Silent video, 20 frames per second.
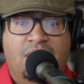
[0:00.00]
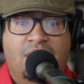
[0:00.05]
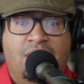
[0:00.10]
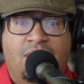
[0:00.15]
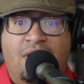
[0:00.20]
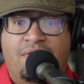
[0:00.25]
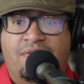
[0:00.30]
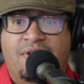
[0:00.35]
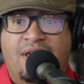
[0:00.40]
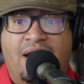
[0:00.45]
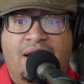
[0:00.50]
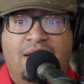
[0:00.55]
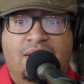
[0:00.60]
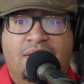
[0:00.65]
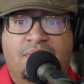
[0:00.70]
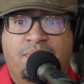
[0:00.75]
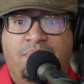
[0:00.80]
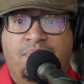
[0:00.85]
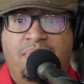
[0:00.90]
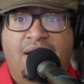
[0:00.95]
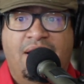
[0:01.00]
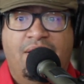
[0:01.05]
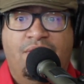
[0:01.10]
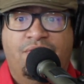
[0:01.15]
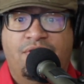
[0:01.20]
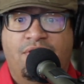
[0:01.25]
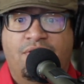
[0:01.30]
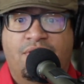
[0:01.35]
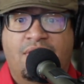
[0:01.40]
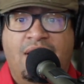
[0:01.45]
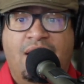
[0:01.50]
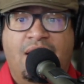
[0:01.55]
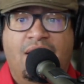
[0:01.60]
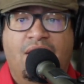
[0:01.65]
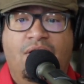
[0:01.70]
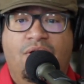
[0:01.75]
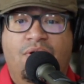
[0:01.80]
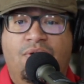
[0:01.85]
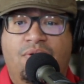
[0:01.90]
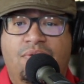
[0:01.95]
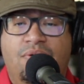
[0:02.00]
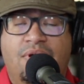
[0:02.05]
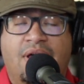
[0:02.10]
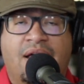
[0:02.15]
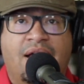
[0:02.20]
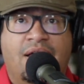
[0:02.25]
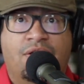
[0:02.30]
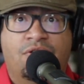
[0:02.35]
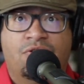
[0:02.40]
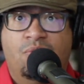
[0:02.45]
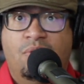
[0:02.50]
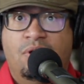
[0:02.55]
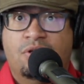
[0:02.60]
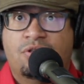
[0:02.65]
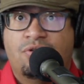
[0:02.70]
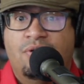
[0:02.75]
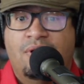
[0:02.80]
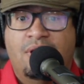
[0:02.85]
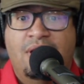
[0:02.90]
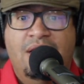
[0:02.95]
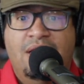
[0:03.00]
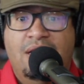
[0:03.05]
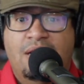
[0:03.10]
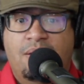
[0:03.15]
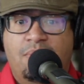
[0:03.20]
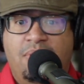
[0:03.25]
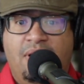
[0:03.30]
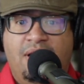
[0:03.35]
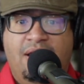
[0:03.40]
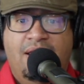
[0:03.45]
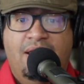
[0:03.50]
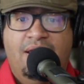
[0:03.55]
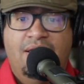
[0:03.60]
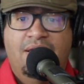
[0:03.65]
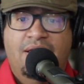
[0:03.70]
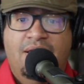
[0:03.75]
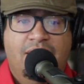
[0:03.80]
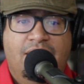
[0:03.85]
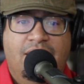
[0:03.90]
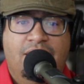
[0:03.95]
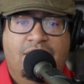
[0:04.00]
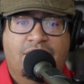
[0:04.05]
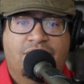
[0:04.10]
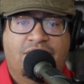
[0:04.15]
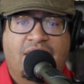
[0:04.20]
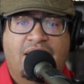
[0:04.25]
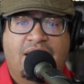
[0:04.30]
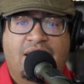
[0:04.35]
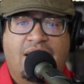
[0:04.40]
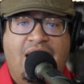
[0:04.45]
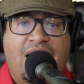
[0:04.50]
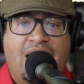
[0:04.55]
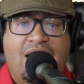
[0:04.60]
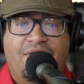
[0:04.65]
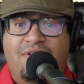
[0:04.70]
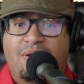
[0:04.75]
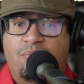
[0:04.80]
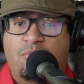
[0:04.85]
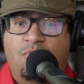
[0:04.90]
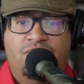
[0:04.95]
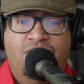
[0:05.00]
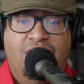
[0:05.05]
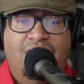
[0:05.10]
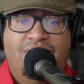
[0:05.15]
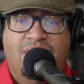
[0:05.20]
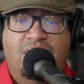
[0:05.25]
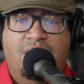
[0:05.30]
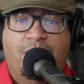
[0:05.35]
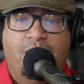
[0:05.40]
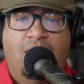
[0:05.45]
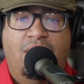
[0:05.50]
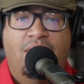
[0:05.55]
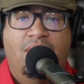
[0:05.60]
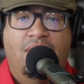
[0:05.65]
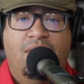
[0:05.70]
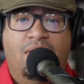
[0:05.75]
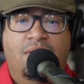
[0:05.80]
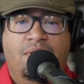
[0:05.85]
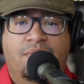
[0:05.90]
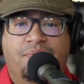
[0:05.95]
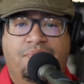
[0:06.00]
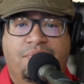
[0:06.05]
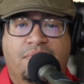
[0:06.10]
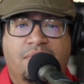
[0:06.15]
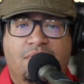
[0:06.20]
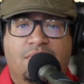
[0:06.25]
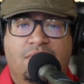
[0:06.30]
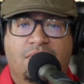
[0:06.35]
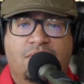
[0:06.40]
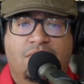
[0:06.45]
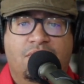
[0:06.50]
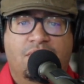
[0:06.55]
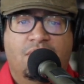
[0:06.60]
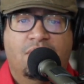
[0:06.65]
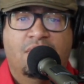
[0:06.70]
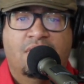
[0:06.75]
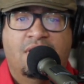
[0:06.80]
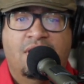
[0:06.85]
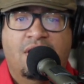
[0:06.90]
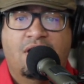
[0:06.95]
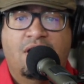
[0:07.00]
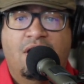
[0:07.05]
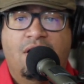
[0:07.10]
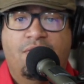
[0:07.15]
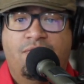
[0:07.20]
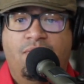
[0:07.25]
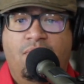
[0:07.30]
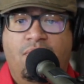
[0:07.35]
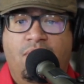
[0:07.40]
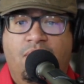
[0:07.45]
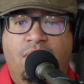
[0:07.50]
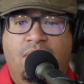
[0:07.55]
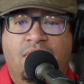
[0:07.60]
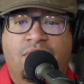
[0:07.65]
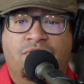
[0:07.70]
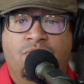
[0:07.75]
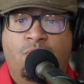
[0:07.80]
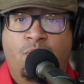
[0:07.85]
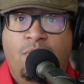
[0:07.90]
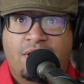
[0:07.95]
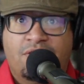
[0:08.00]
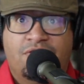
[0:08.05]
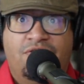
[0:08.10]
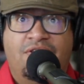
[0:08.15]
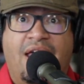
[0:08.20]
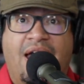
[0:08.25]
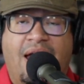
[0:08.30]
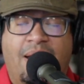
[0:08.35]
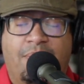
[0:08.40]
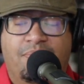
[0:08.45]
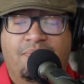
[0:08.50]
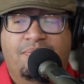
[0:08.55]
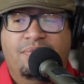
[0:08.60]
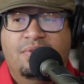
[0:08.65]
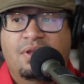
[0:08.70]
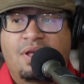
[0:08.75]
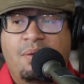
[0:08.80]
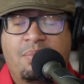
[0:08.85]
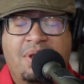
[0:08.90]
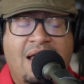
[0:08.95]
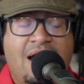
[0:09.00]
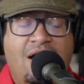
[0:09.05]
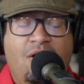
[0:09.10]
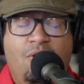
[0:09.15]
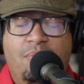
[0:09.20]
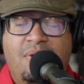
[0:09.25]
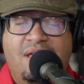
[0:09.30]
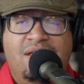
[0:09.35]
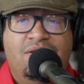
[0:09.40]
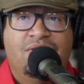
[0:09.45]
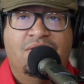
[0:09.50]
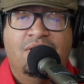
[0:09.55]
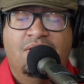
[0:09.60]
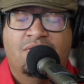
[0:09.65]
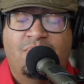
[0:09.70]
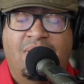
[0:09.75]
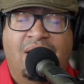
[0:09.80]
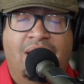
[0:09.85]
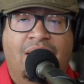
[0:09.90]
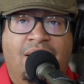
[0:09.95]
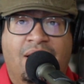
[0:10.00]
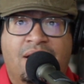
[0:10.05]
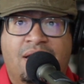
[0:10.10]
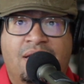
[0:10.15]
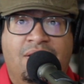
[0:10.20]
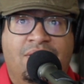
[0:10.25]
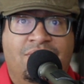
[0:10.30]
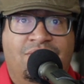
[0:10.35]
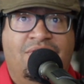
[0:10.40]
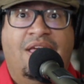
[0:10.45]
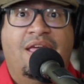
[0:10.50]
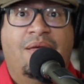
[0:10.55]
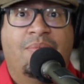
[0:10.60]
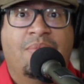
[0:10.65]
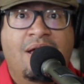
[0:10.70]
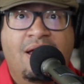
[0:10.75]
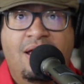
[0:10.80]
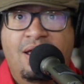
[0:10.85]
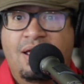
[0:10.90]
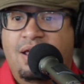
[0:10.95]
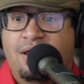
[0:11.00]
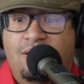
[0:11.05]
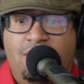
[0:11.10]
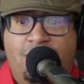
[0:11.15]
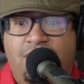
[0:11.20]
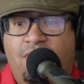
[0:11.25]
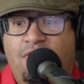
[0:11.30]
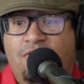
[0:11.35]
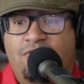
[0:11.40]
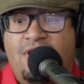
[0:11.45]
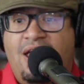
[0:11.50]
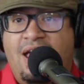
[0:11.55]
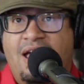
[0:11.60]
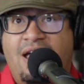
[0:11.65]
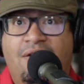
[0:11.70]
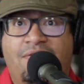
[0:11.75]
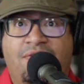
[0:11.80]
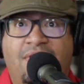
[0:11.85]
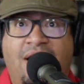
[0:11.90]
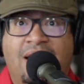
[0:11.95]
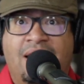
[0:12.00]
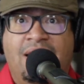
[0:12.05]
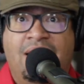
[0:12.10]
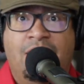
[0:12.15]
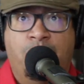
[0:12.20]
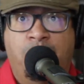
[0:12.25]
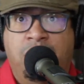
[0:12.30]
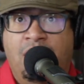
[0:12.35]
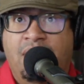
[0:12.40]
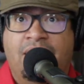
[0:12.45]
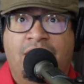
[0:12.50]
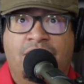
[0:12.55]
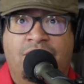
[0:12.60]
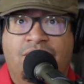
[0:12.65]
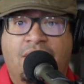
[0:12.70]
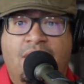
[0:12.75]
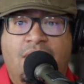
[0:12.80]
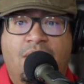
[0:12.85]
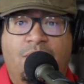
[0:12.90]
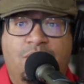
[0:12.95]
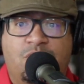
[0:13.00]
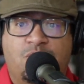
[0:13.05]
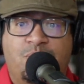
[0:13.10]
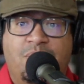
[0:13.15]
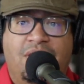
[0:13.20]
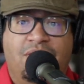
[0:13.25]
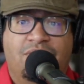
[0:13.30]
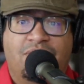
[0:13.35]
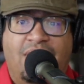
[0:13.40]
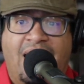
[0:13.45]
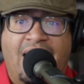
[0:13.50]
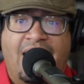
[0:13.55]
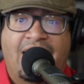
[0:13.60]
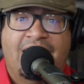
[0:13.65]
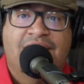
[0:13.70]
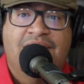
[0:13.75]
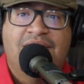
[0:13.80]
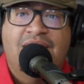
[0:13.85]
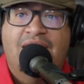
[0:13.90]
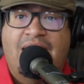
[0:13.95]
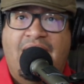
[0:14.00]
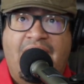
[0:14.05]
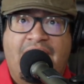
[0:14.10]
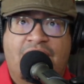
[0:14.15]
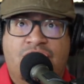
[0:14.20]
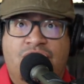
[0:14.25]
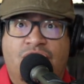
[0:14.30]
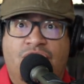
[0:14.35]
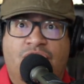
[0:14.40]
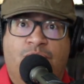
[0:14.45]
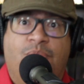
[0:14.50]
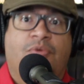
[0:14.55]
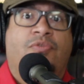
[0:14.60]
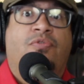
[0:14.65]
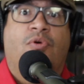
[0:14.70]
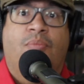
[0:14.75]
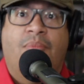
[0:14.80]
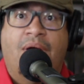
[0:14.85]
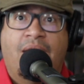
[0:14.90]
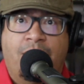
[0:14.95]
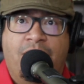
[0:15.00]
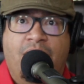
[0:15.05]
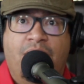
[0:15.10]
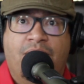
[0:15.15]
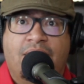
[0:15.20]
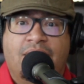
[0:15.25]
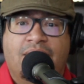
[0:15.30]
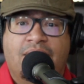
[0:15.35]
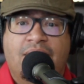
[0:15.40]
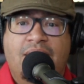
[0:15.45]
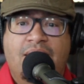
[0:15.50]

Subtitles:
I've got players that are KO'd. I got sweltering heat in play. In the second half, I'm receiving the ball. So the kickoff roll is quick snap. How amazing is my luck in this game? In the first half, I get blitz, which means I can take actions before my opponent.